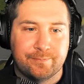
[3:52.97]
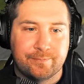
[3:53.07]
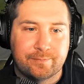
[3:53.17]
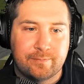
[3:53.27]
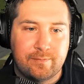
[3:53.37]

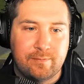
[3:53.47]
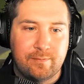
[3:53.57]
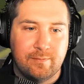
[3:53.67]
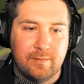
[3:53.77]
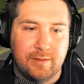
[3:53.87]

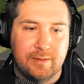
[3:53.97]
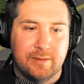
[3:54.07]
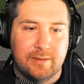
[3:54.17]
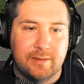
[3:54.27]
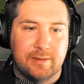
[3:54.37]

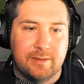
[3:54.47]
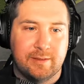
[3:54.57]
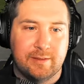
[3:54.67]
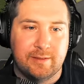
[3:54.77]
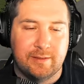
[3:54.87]

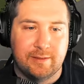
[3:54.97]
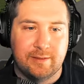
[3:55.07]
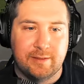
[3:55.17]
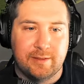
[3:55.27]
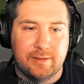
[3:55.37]

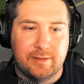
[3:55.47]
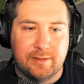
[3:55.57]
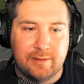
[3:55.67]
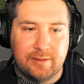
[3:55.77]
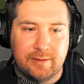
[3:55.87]

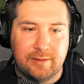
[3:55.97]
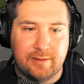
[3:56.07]
(no one is talking)